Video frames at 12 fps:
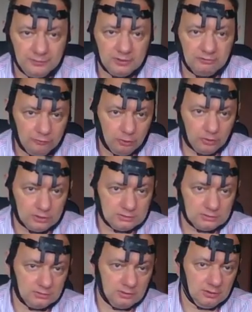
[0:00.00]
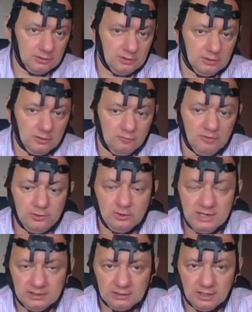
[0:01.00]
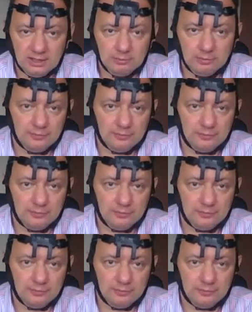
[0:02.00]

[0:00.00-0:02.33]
First, when you get up,